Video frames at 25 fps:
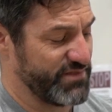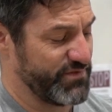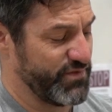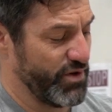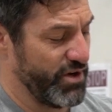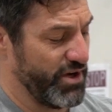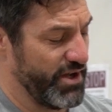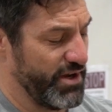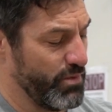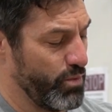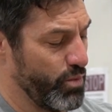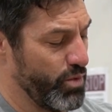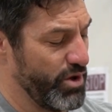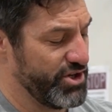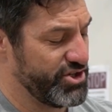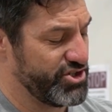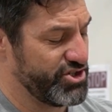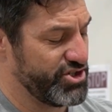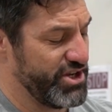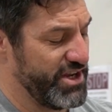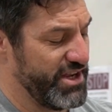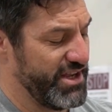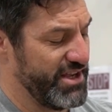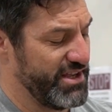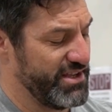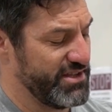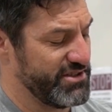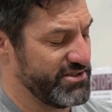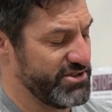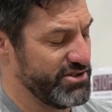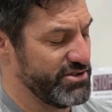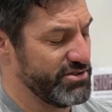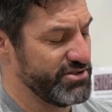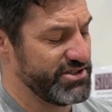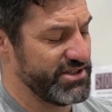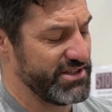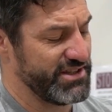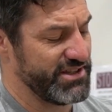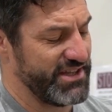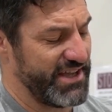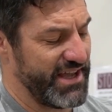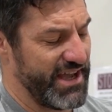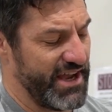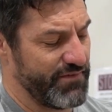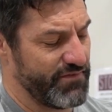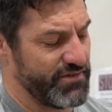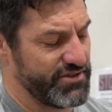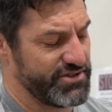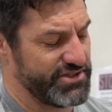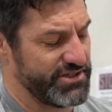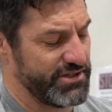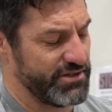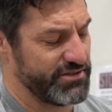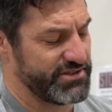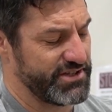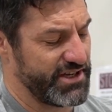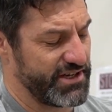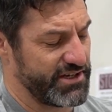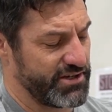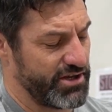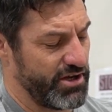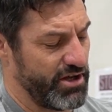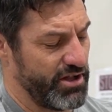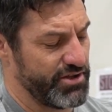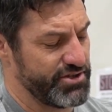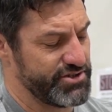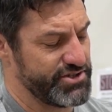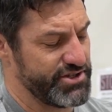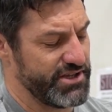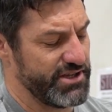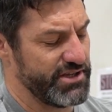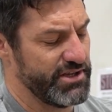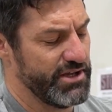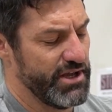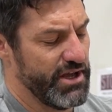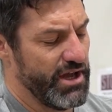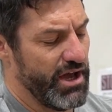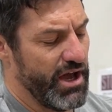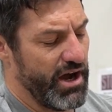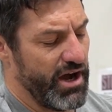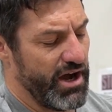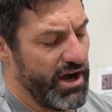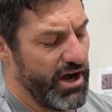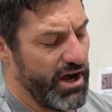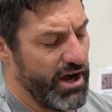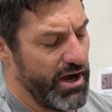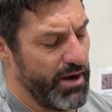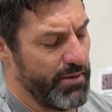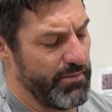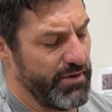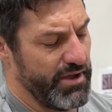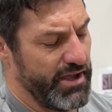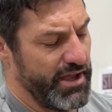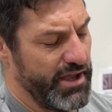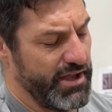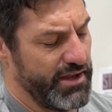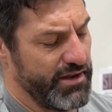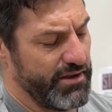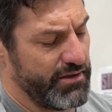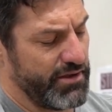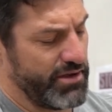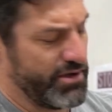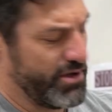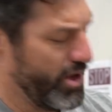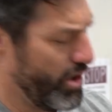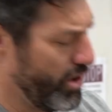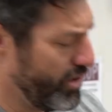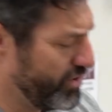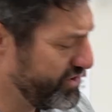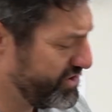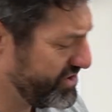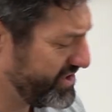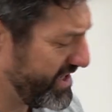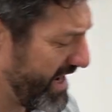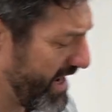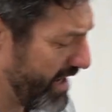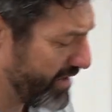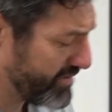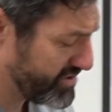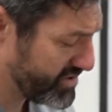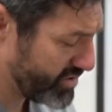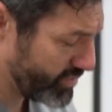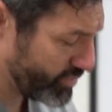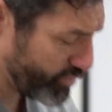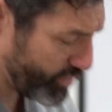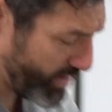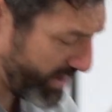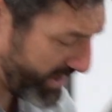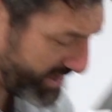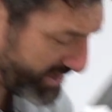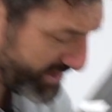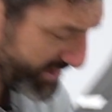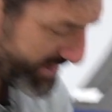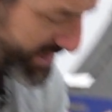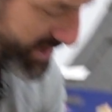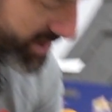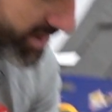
foot, which is using the EverSeal technology. It goes down directly